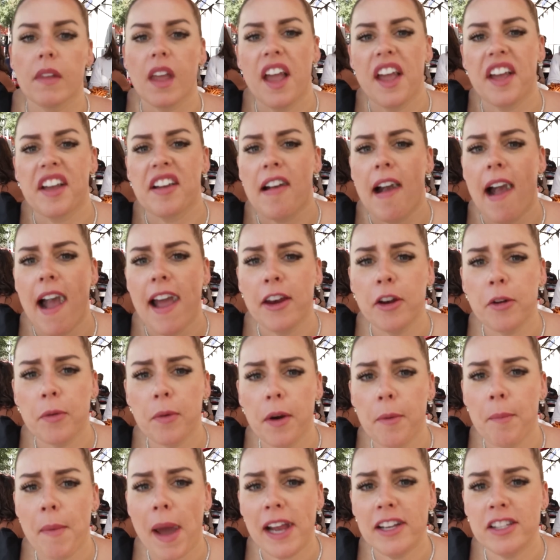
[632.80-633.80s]
It kind of
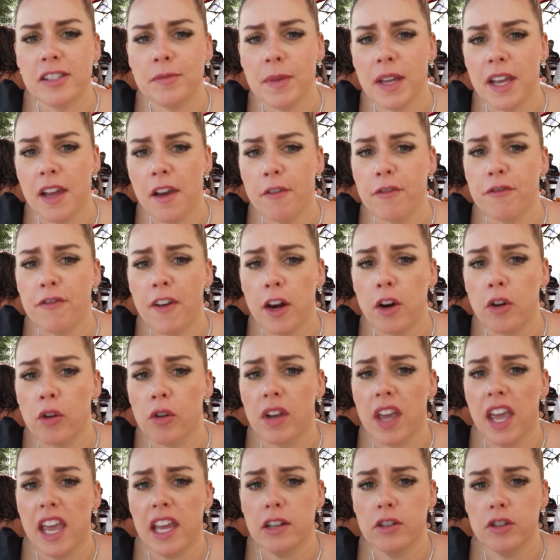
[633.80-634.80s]
reminds me of funnel
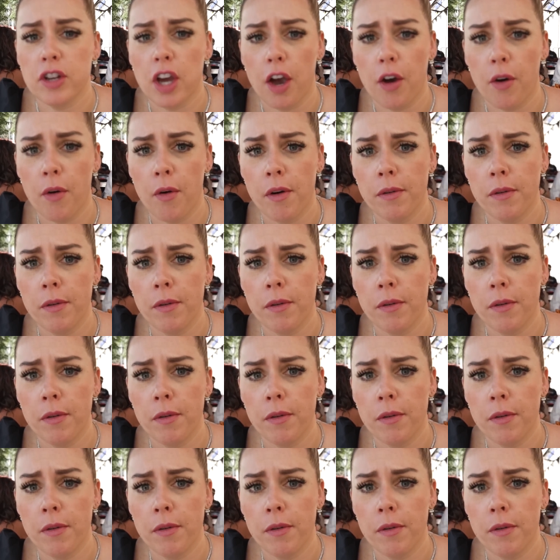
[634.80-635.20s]
cake dough.